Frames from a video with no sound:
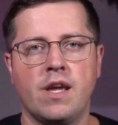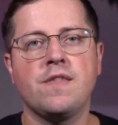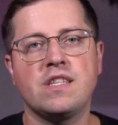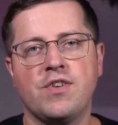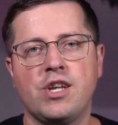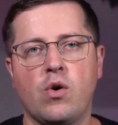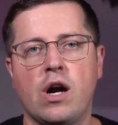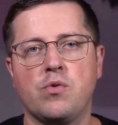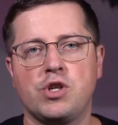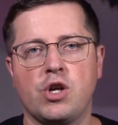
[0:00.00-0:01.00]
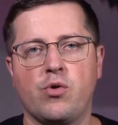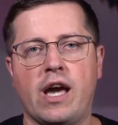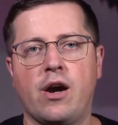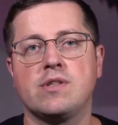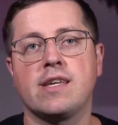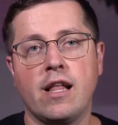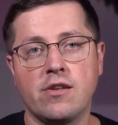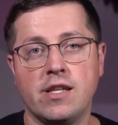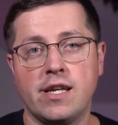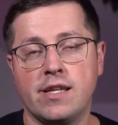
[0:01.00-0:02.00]
In this video, I will show you how it's
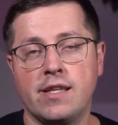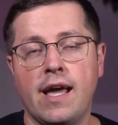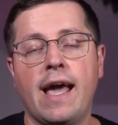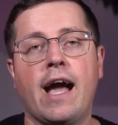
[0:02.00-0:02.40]
calculated,